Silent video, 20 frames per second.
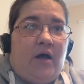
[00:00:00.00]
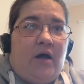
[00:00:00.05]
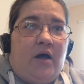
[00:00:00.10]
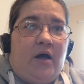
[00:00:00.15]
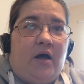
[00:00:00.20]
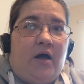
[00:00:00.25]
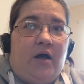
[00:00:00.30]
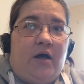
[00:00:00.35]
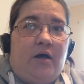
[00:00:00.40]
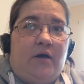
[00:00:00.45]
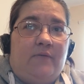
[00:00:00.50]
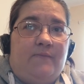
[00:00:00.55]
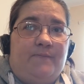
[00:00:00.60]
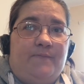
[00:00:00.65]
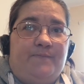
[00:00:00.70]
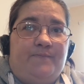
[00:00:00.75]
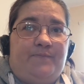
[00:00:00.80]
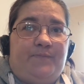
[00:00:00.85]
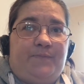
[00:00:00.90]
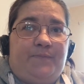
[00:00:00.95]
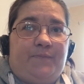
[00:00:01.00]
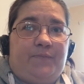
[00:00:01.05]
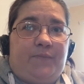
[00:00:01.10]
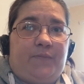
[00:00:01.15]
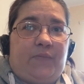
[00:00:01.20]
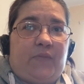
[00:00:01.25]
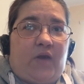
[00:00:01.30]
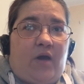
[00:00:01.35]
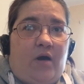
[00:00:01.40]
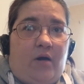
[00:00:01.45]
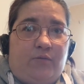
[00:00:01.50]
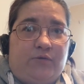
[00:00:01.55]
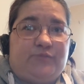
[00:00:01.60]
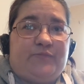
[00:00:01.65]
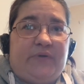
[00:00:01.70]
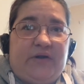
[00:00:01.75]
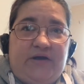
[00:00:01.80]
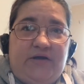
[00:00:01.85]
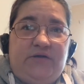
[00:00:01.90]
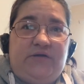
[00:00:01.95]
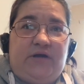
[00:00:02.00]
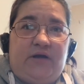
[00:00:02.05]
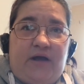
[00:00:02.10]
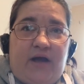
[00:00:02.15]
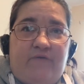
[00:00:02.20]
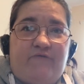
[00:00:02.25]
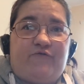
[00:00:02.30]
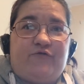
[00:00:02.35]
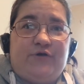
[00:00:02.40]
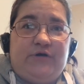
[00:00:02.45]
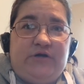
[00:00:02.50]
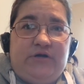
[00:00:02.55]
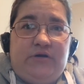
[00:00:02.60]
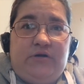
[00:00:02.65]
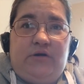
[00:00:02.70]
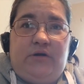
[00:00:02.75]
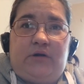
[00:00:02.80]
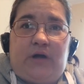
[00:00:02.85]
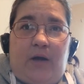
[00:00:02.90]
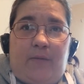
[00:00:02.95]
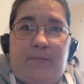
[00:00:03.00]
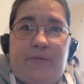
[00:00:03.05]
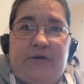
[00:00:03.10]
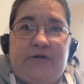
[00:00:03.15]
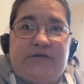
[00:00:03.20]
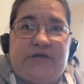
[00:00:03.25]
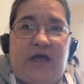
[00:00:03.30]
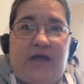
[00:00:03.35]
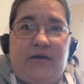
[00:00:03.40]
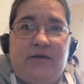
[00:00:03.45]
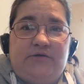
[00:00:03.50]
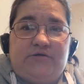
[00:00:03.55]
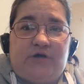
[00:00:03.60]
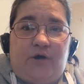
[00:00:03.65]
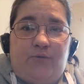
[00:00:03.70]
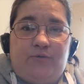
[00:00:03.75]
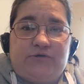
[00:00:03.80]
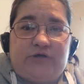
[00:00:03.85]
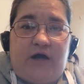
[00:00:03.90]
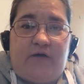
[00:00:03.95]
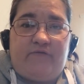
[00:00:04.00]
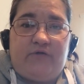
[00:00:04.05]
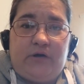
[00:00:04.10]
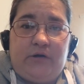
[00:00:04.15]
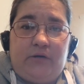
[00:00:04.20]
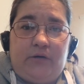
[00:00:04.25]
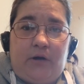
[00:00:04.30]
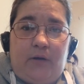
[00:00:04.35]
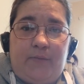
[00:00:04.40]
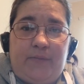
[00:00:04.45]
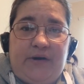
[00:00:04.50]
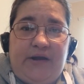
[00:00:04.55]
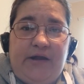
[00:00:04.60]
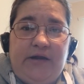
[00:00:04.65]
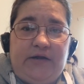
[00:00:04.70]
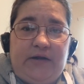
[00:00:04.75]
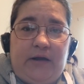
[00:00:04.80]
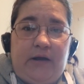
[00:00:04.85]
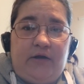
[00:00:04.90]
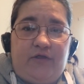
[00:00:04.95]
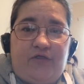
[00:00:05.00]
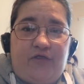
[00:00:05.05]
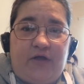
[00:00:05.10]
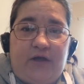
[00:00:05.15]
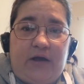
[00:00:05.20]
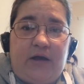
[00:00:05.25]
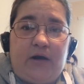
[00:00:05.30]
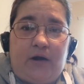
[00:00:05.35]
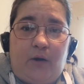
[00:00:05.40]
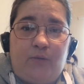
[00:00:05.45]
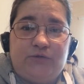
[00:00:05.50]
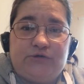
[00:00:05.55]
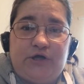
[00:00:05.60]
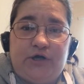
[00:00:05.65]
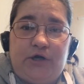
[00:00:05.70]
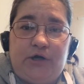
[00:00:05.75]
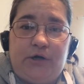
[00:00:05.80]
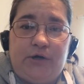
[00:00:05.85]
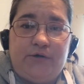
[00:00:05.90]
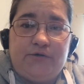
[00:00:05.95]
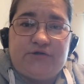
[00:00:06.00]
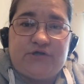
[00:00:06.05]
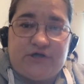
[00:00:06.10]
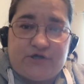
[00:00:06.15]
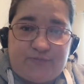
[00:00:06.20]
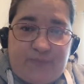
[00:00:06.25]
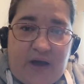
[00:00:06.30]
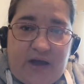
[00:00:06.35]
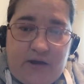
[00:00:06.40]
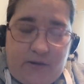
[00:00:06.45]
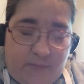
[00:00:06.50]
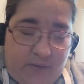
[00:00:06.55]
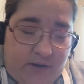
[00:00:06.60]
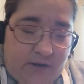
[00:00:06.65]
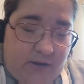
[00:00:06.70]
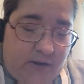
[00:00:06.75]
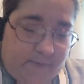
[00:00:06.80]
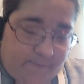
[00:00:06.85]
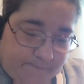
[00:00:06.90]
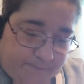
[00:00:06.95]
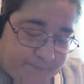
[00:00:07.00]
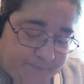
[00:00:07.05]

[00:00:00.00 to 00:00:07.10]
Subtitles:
I was bleeding every couple of days. I was having like bleeding and thinking I was going to lose this baby.